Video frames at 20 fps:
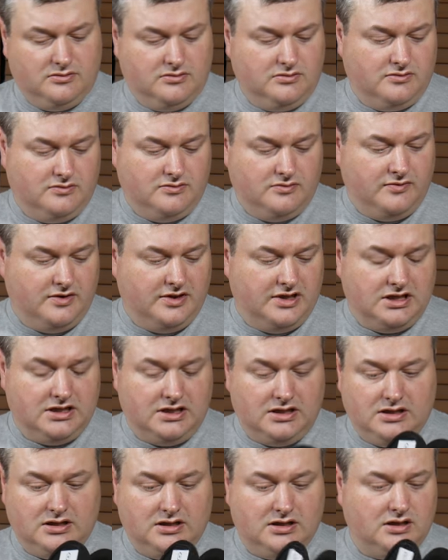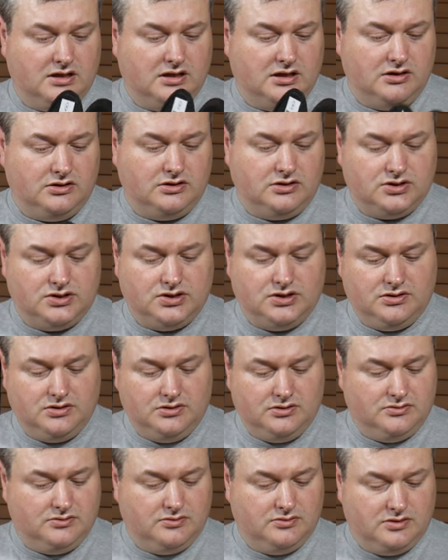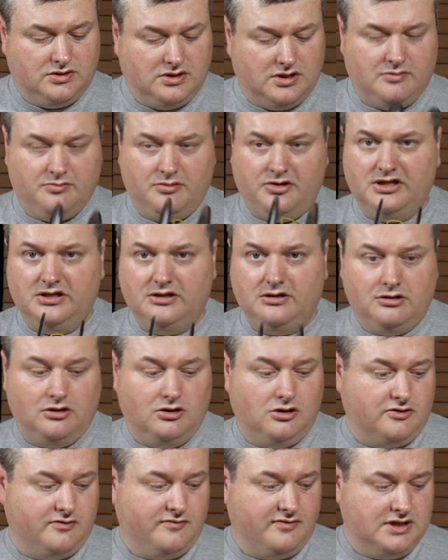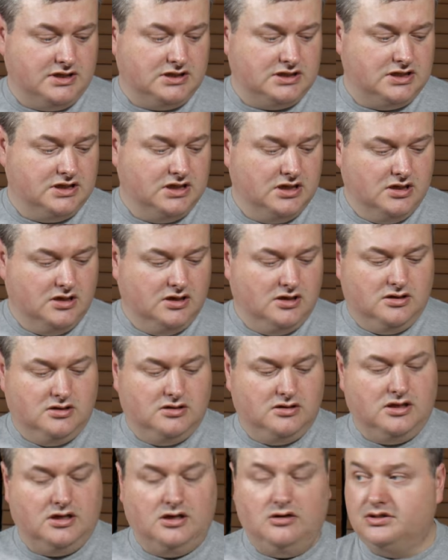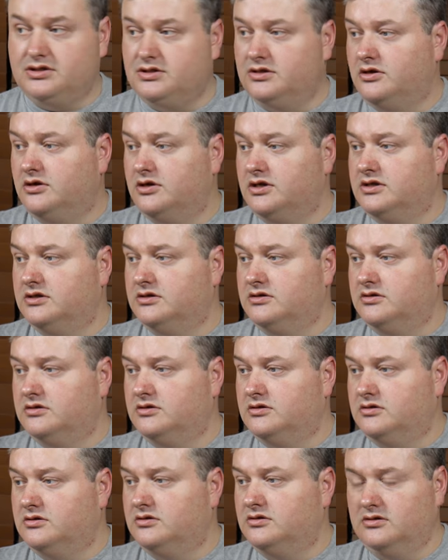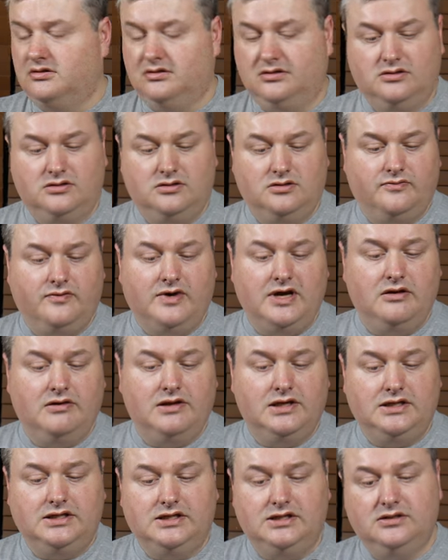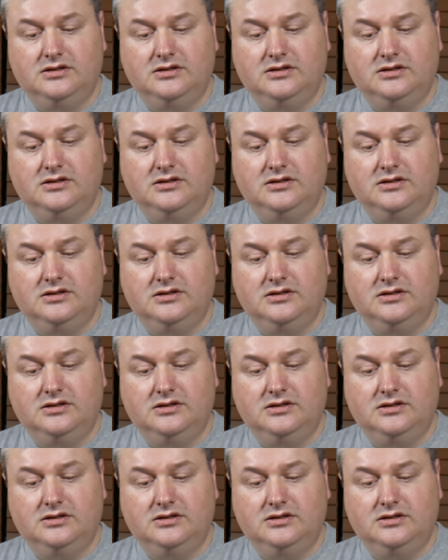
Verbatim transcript: with it a lot, so I printed a lot of this. I also got violet